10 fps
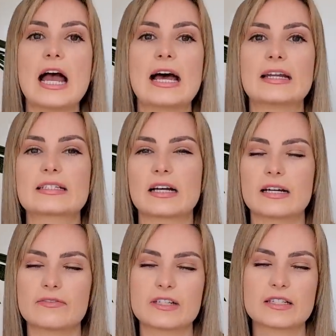And it's kind
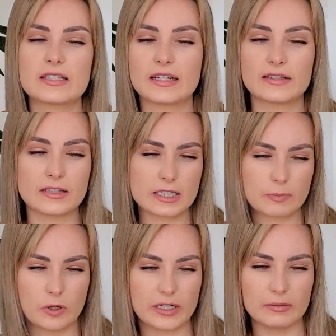of this thing at this
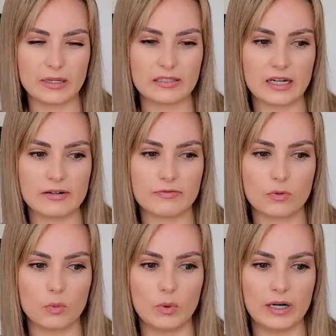point in my life
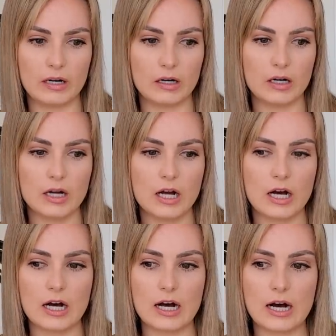where
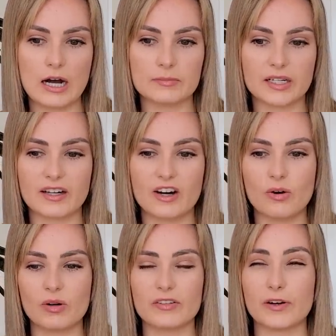I'm like,
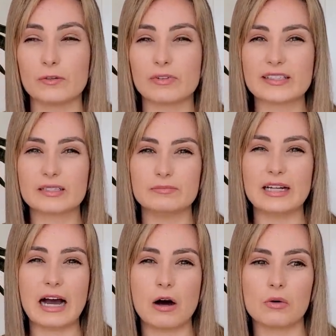oh, well, if I read them
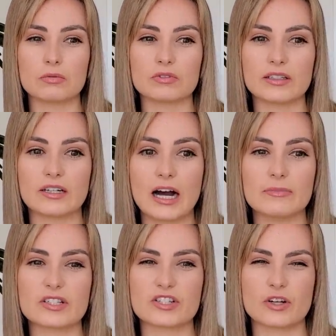now, like,
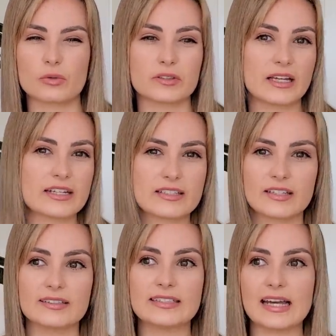I'm so late to
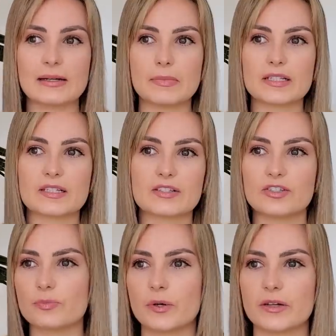the game, it's
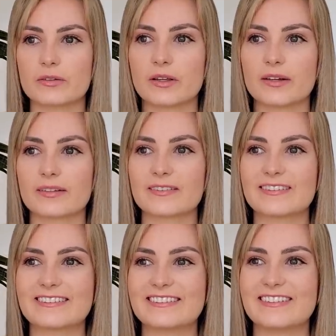stupid. Like,
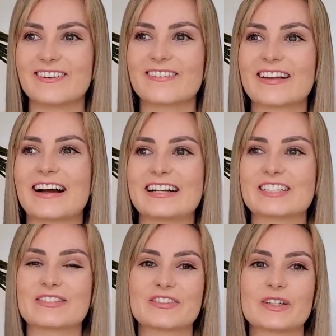you know, like, I
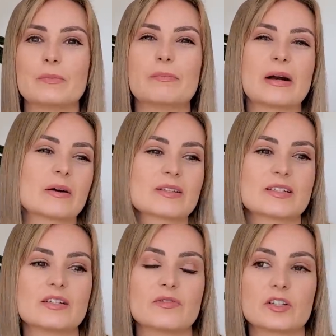just feel embarrassed
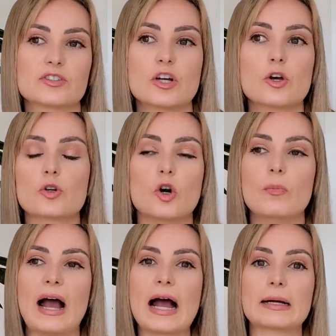to even go
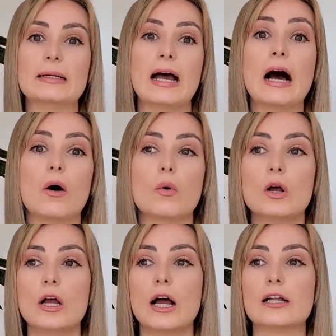back now
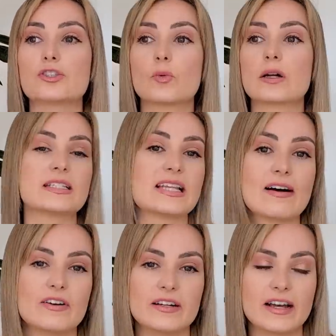at
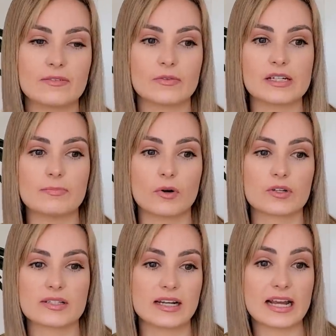27 and read
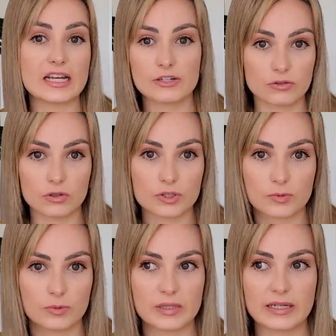books that 8-year-olds
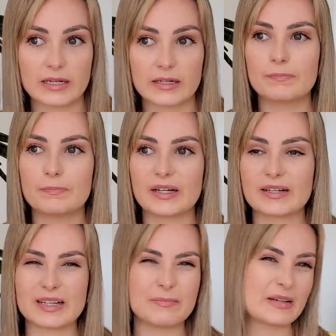were reading
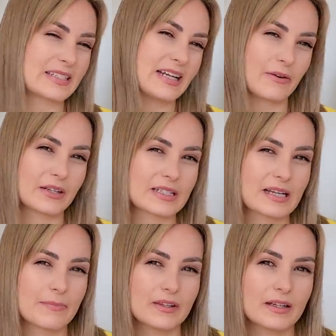because I missed out on
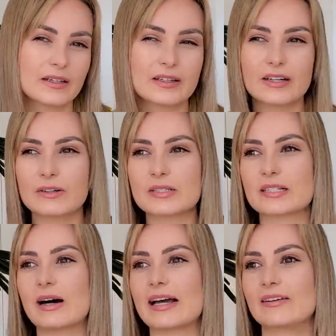something, you know?
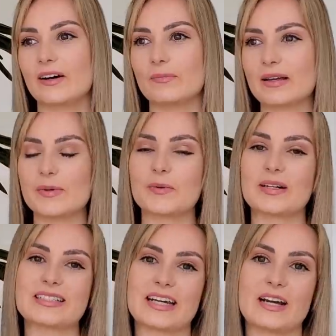So I don't know, maybe
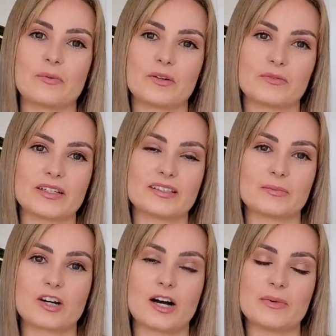one day I will read them.
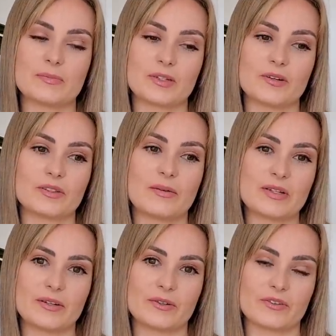Comment below, let me
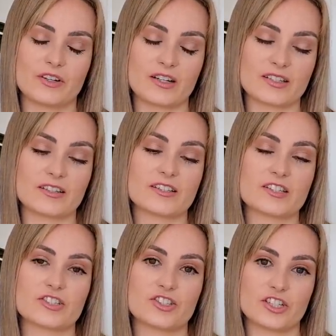know your thoughts on this.
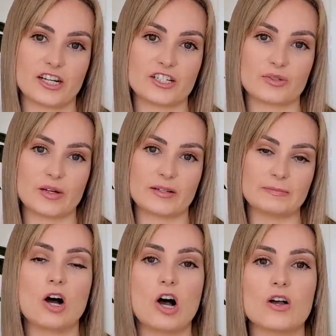Should I do it?
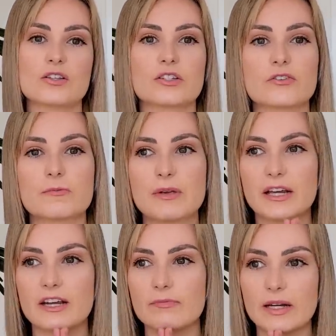Also,
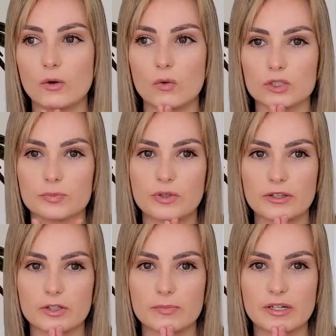speaking of my older
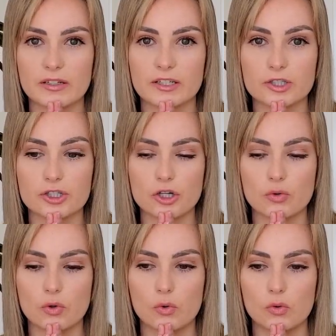brother being like
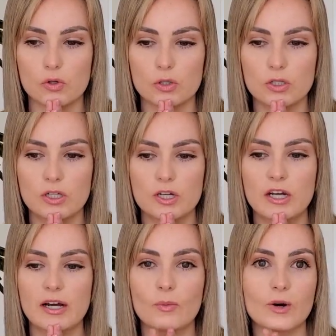so cool
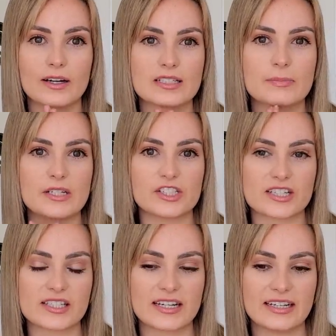and wanting to be just
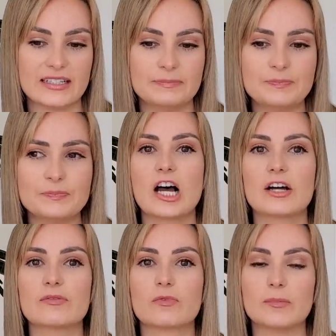like him,
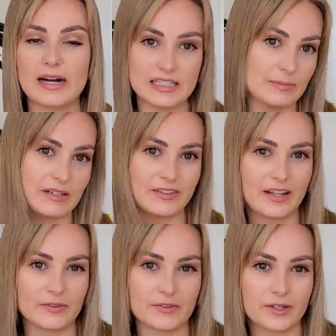reminded me of
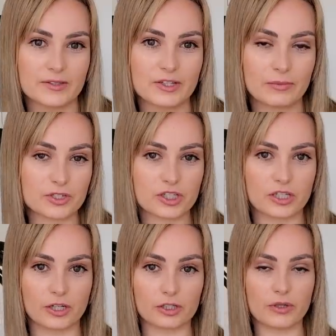another thing, so I'm just gonna
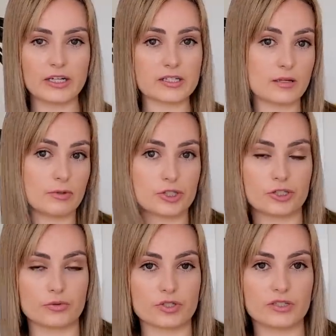include it as number
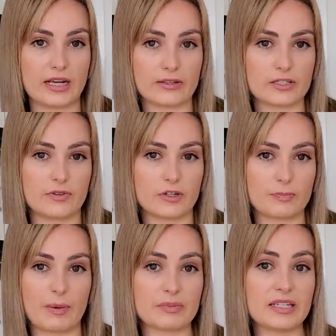2. So now this video is
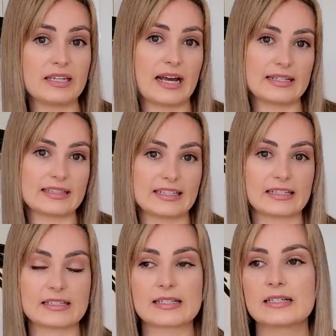bumped to 9
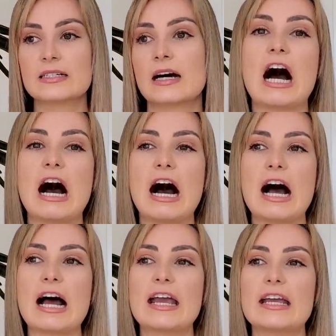things.
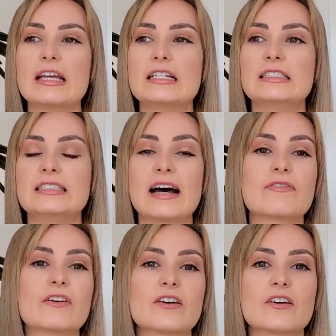I
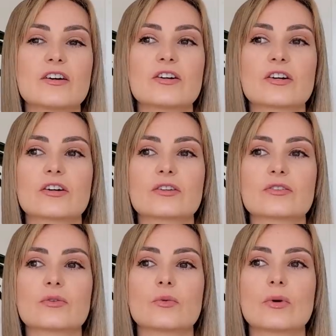never
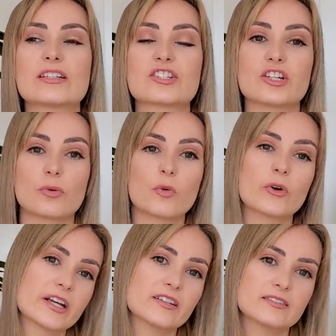went
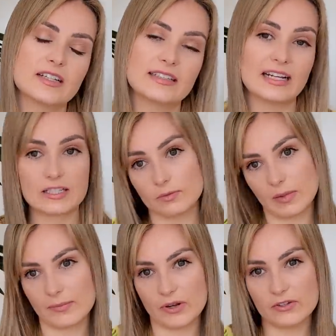snowboarding, and that's what
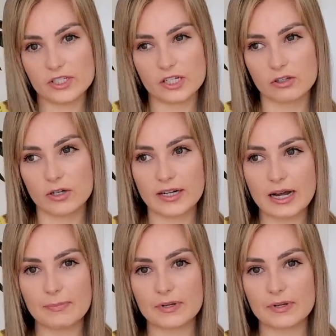my brother did growing up.